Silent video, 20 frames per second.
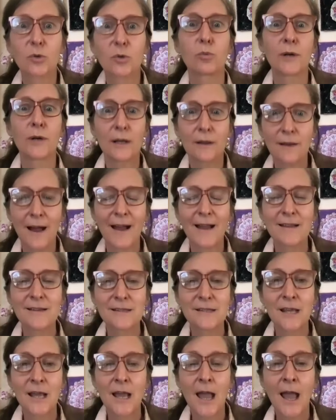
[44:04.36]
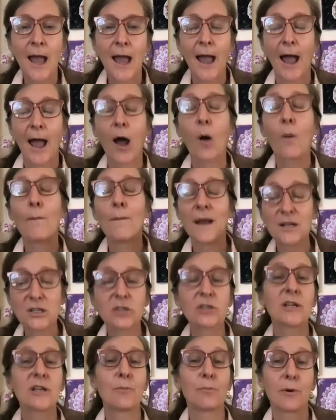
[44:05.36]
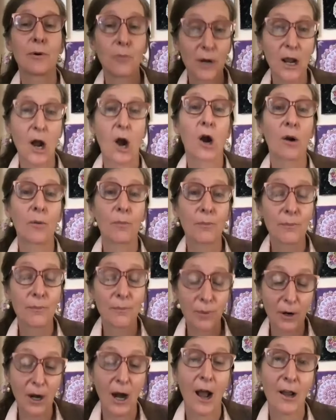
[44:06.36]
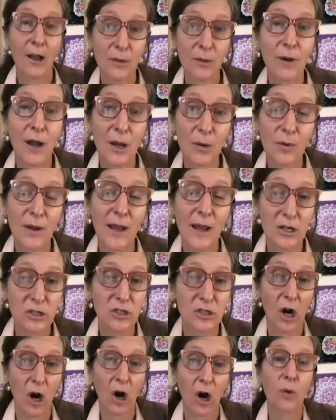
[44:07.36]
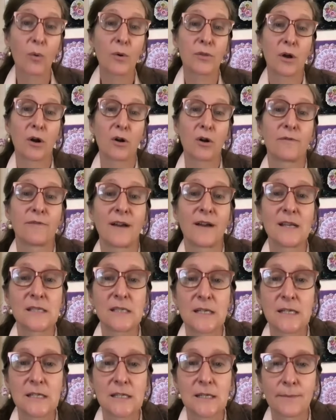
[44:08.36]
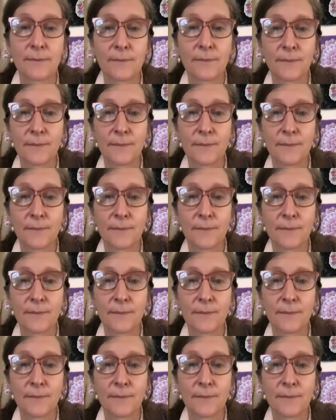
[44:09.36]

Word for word: to realize how mentally we are preoccupied we actually are with our devices.